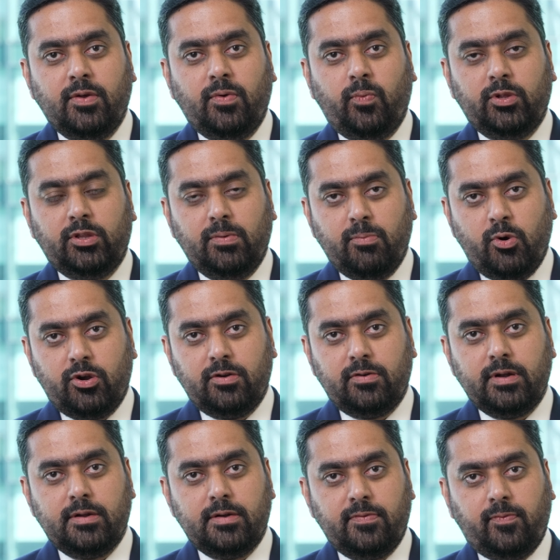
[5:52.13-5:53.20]
with a
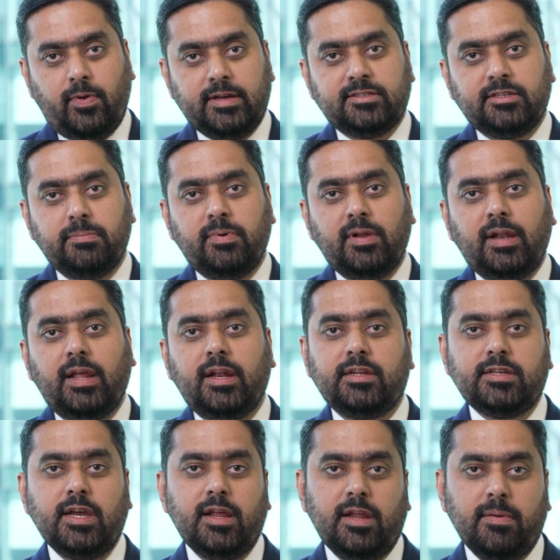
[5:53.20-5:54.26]
modular, flexible, and
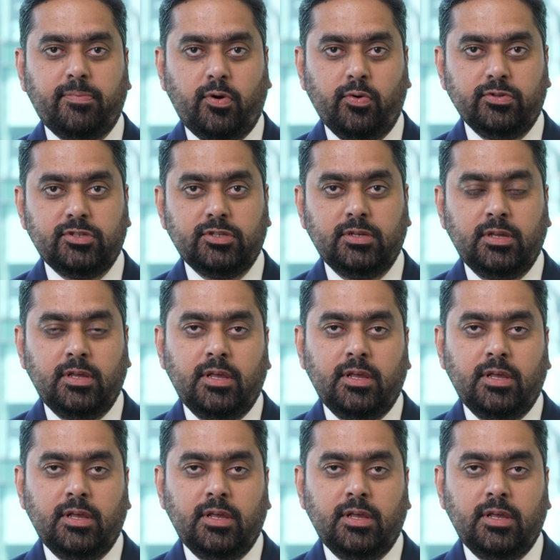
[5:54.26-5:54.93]
agile approach.